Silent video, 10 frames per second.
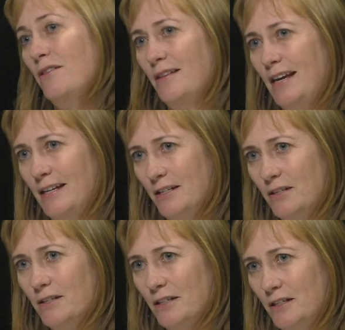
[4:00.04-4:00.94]
that they
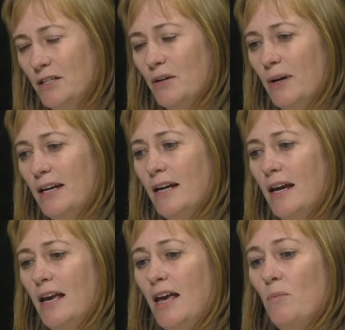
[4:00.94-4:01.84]
can do it?
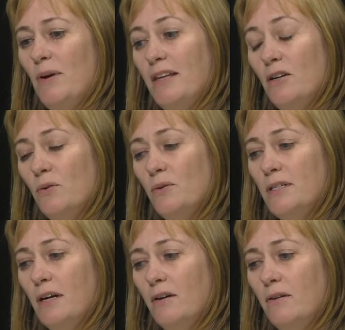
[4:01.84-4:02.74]
But then
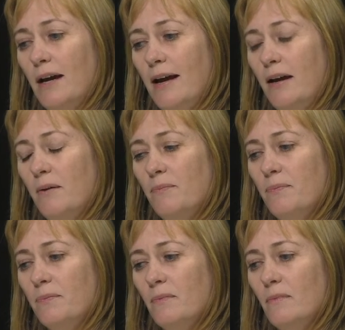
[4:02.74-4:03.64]
also,
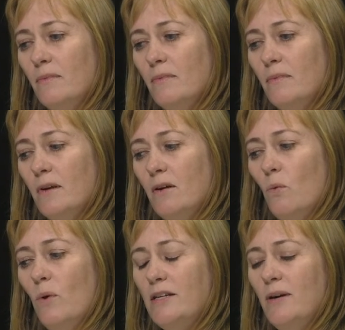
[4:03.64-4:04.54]

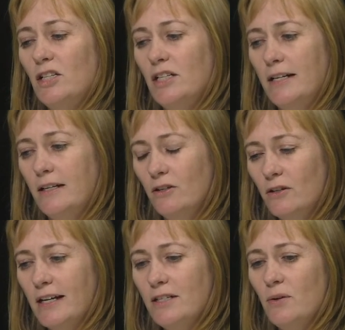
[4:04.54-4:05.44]
when you actually
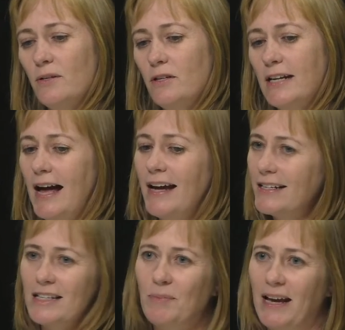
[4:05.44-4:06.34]
look into it, you can't
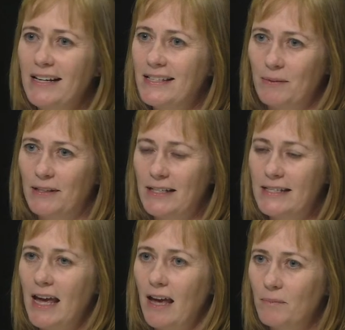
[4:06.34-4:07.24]
explain some of these
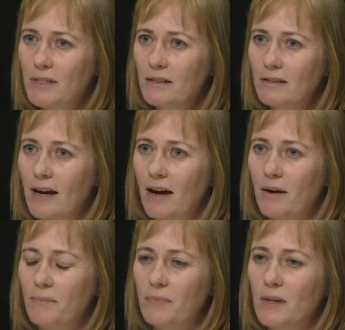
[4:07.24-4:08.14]
gaps.
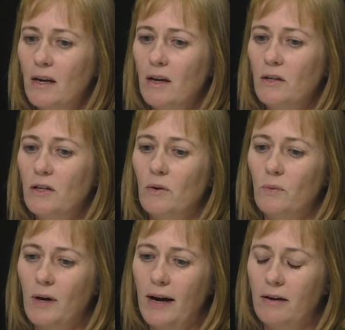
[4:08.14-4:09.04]
You know,
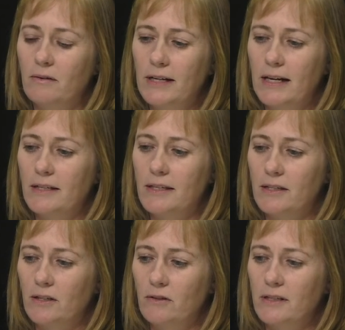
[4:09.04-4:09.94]
our
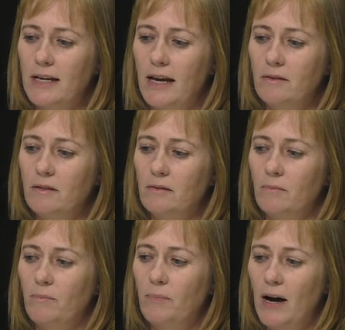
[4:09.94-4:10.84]
analysis looks at
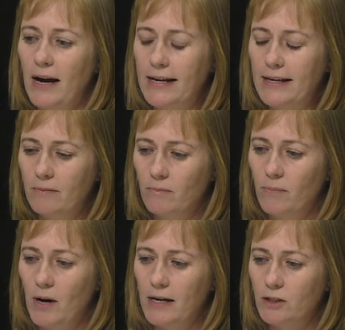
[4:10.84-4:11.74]

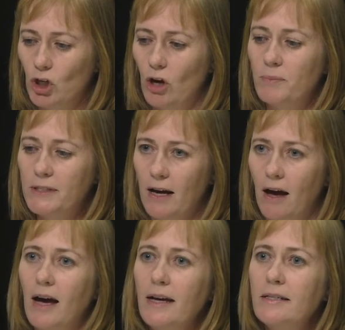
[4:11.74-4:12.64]
by job
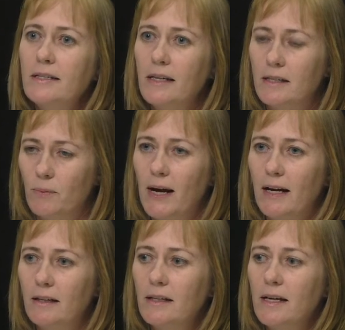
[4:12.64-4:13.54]
size as
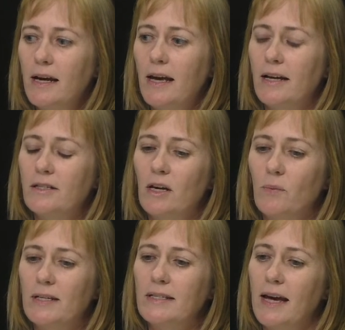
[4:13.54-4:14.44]
well. And so
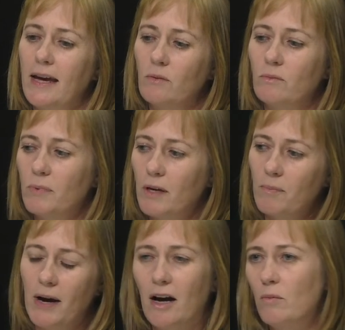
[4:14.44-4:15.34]
we're saying
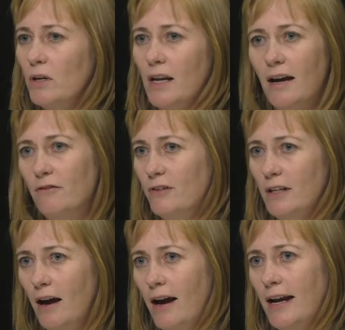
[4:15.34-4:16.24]
comparable like for
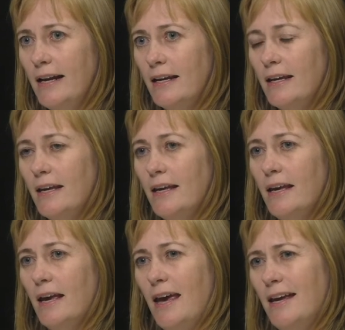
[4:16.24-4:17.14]
like,
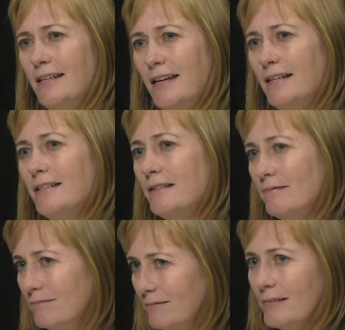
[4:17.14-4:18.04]
and yet
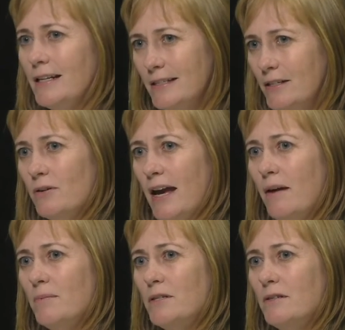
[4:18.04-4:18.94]
there's still
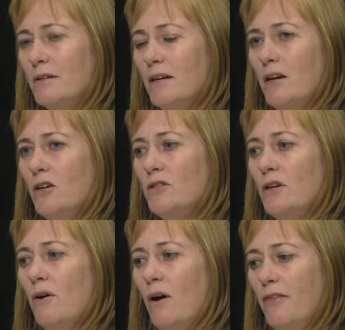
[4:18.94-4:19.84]
gaps.
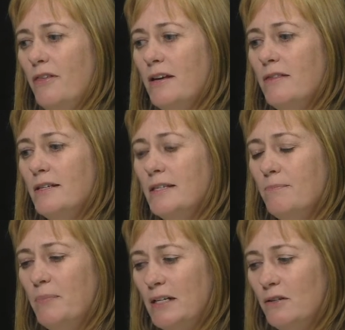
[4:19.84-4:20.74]
So I think there's a
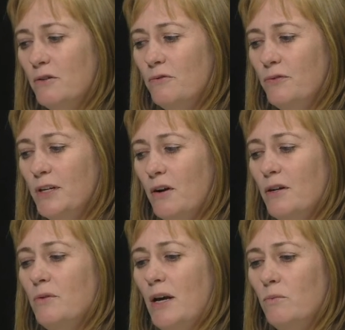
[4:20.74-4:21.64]
bit of, you
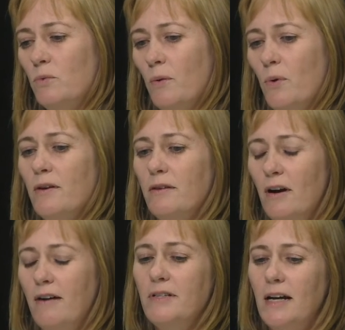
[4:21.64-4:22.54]
know, in the work that
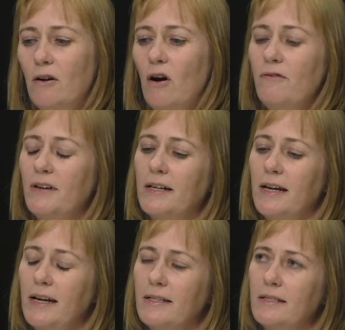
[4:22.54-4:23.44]
I've done, often
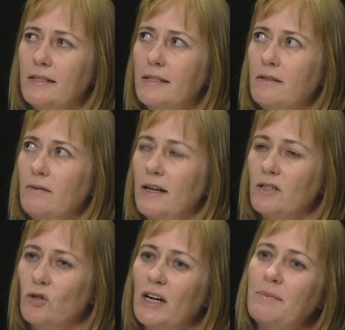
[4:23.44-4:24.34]
it's
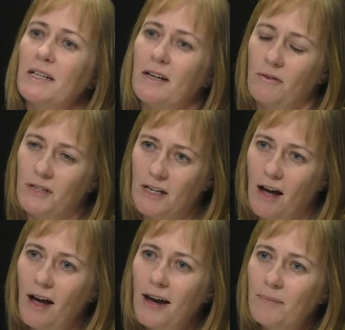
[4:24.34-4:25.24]
crept in over
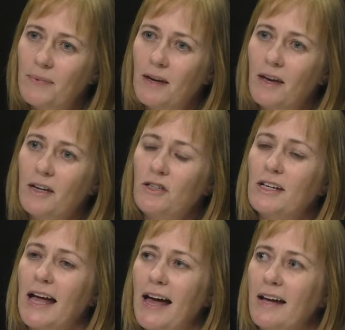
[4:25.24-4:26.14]
time. You
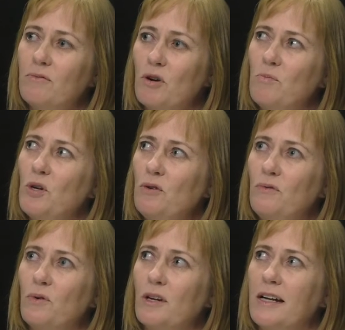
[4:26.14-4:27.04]
can't
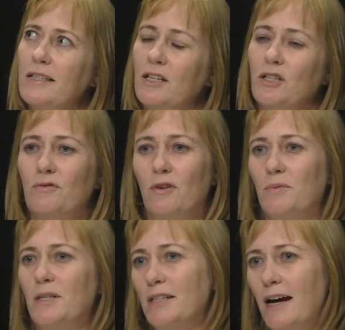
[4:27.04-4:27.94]
remove organisations from
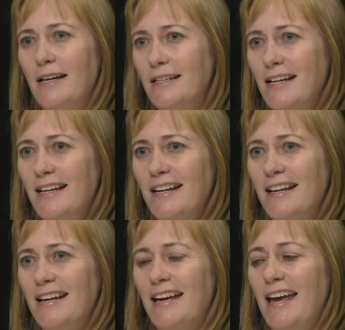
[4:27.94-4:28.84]
society,
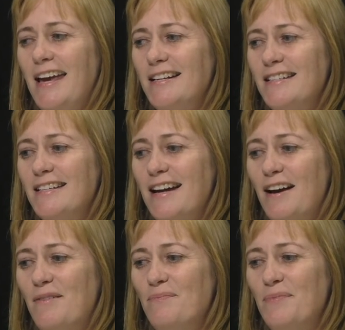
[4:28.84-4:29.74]

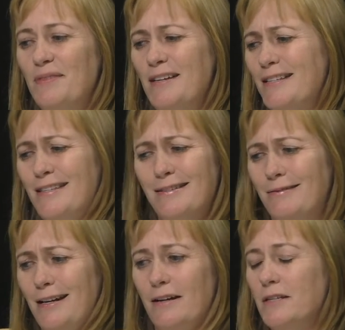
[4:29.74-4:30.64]
and there's,
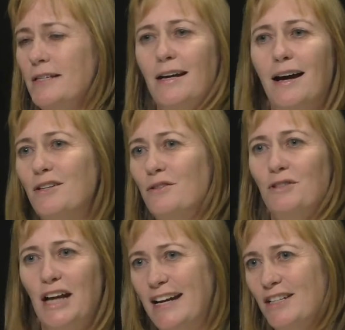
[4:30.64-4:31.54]
you know, societal
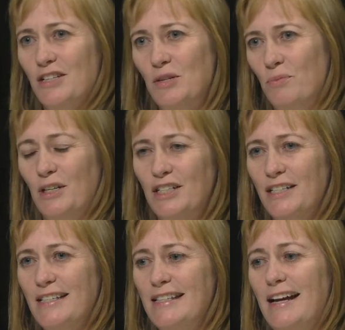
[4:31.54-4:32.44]
changes and
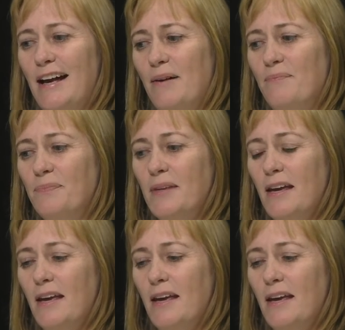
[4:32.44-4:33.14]
pressures. You